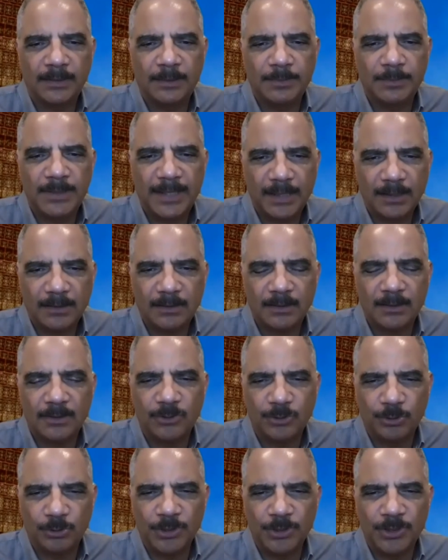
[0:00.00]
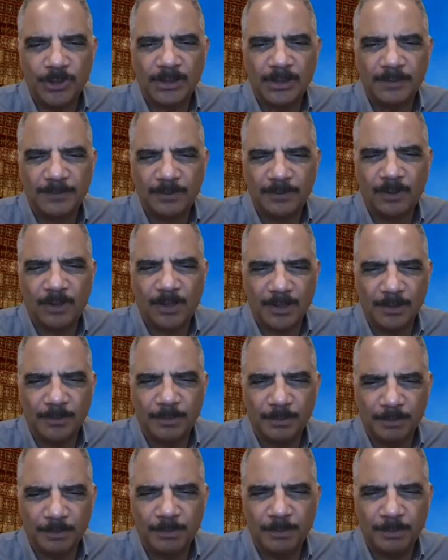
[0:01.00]
Um, Texas, Georgia, and Florida
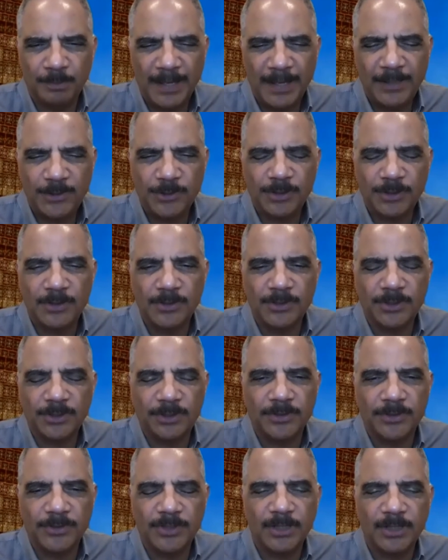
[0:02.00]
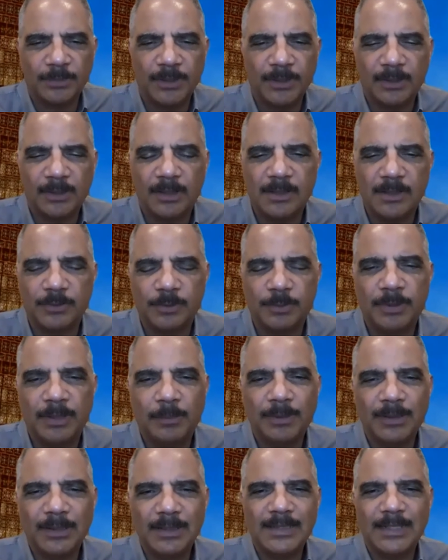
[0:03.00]
major concerns there because the
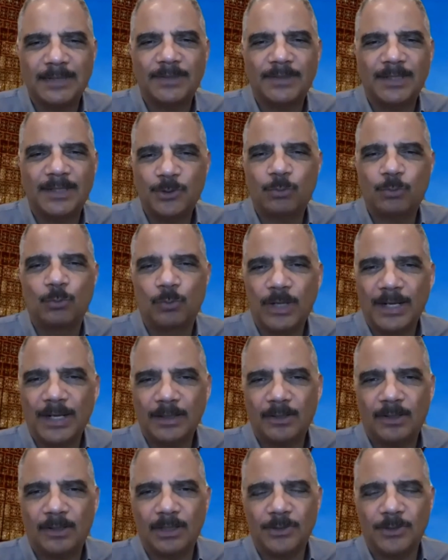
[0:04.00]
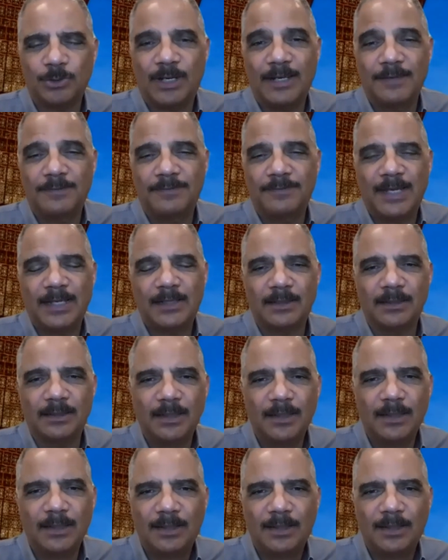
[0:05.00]
Republicans have a, what I call a trifecta.